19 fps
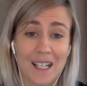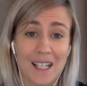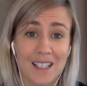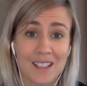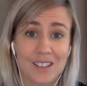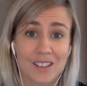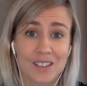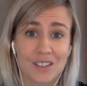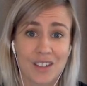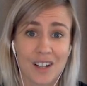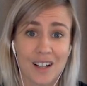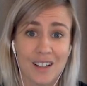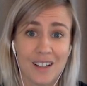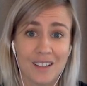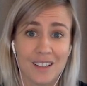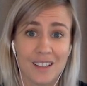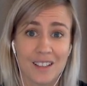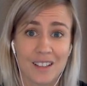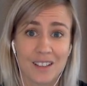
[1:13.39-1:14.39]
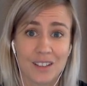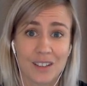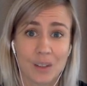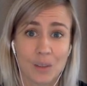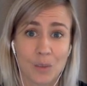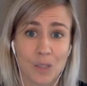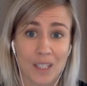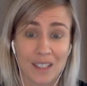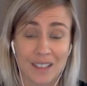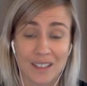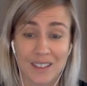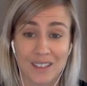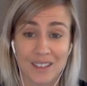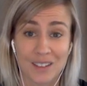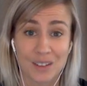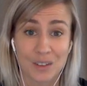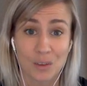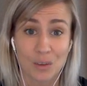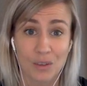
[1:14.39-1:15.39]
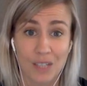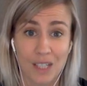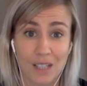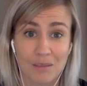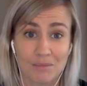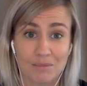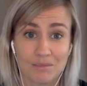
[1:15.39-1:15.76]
extra in someone else's story.